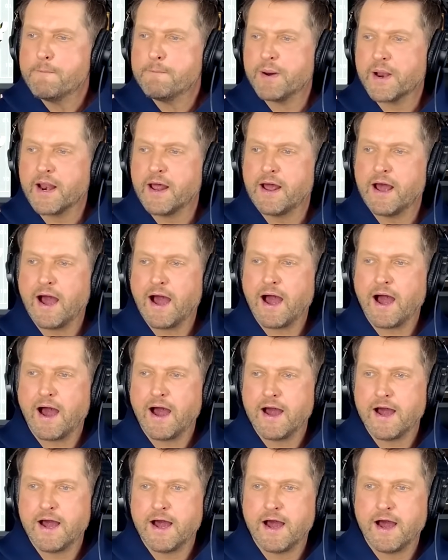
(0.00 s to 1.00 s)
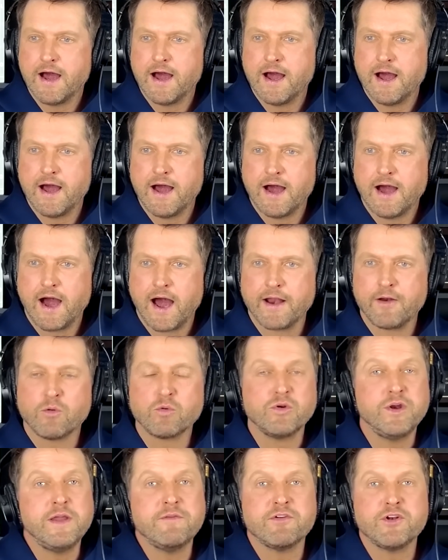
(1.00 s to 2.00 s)
But I
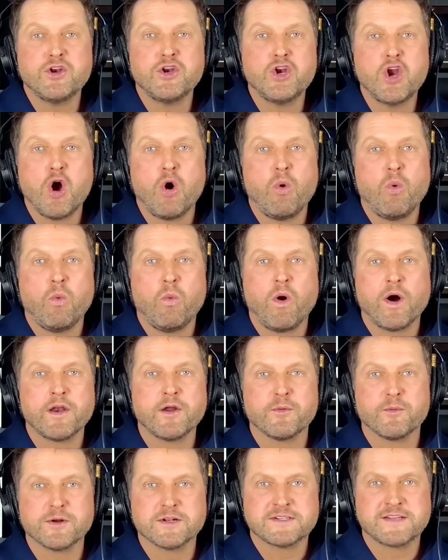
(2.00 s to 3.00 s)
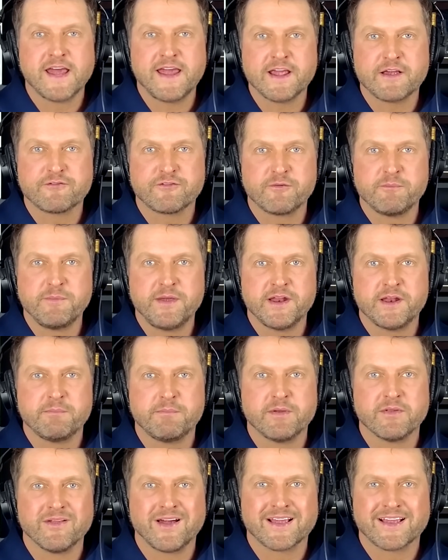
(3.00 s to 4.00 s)
don't even know what it would take for me to
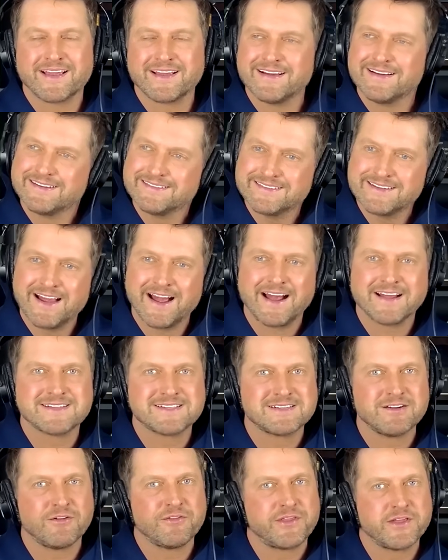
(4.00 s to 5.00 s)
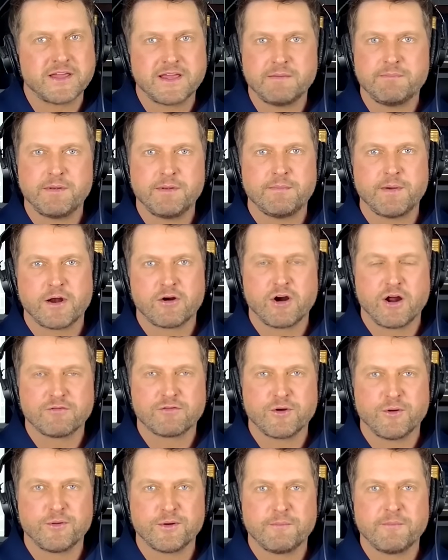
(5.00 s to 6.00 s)
be like, yeah, I still think he'd be better
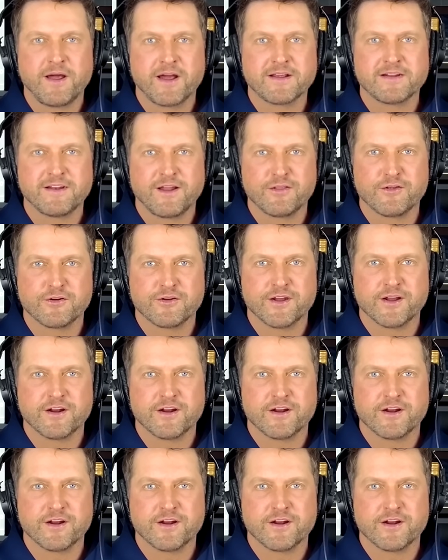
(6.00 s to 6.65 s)
off going back another